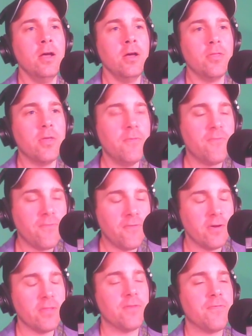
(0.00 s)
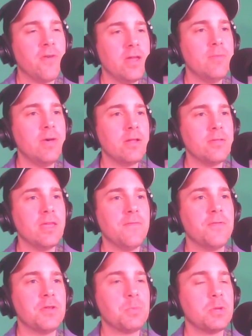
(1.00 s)
The fundamental
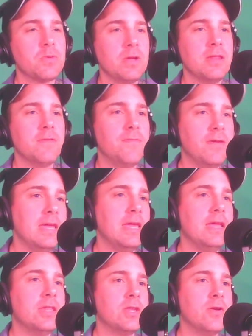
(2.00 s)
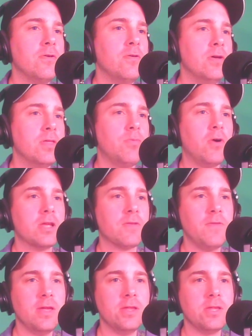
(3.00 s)
difference between the VE2, the Boss
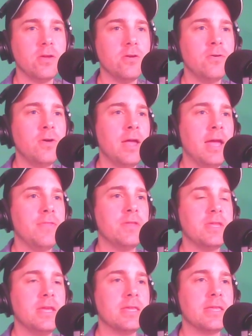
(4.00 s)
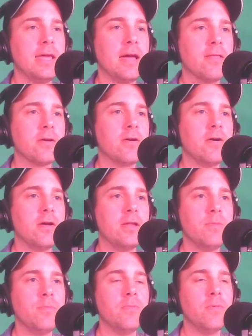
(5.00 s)
VE2, and the TC
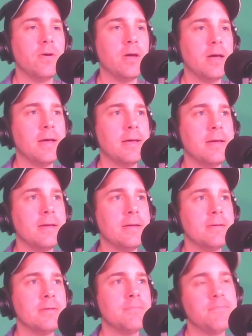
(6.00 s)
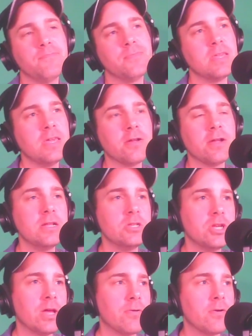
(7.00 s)
Helicon gear in
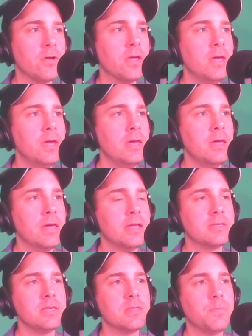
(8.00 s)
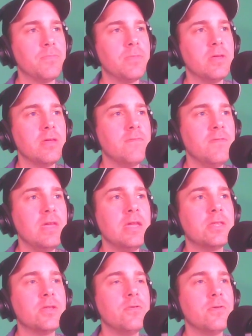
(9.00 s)
general is that the
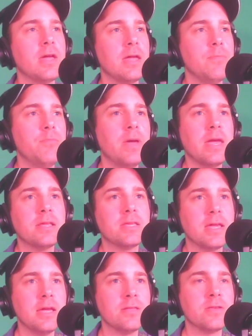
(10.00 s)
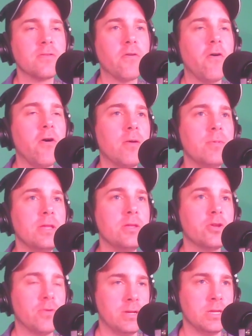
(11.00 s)
VE2 can base its harmony
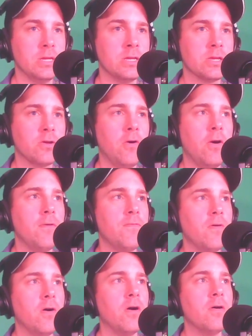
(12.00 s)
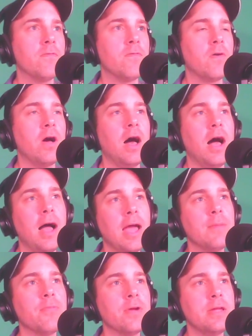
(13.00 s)
choices off of a
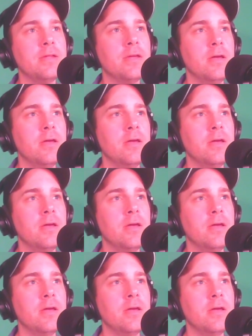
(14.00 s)
hybrid